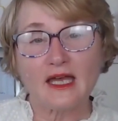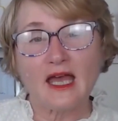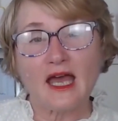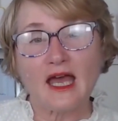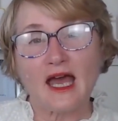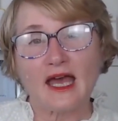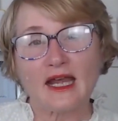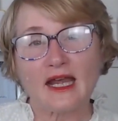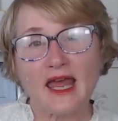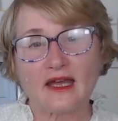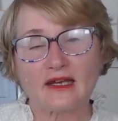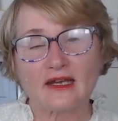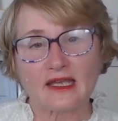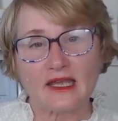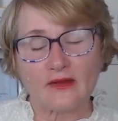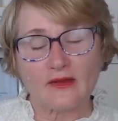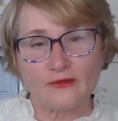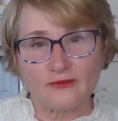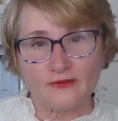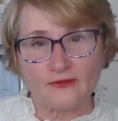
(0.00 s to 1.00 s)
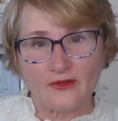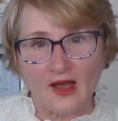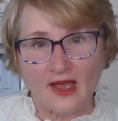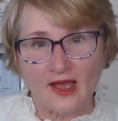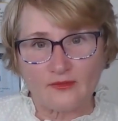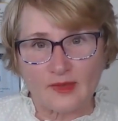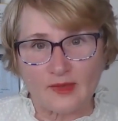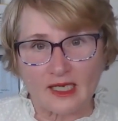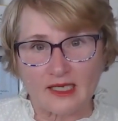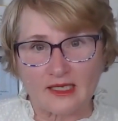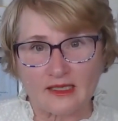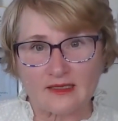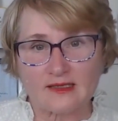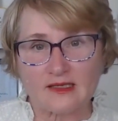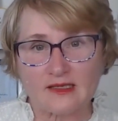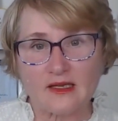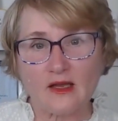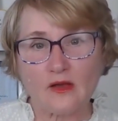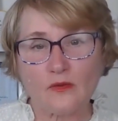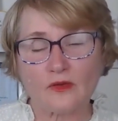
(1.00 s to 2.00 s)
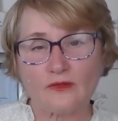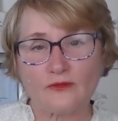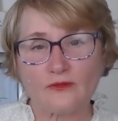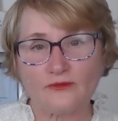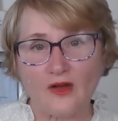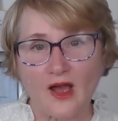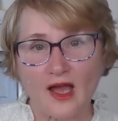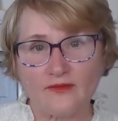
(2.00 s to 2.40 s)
and how to get 5 meetings with 5